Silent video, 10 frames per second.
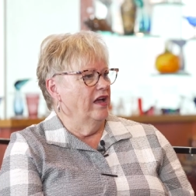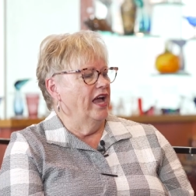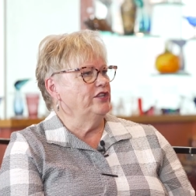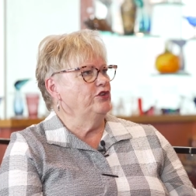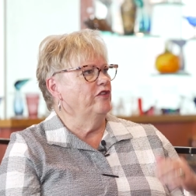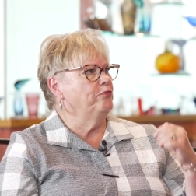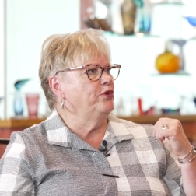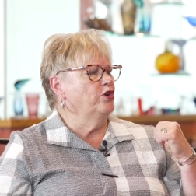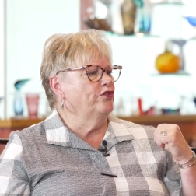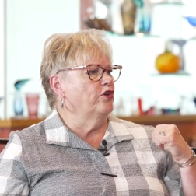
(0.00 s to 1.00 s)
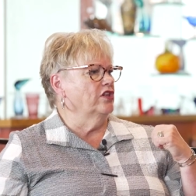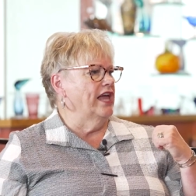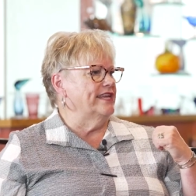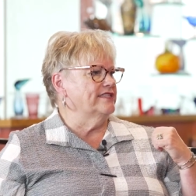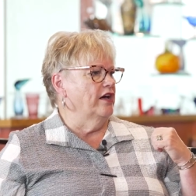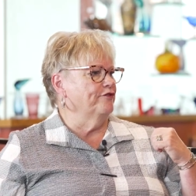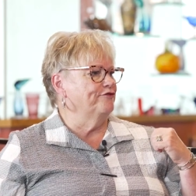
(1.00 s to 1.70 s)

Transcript: And you have beautiful glass out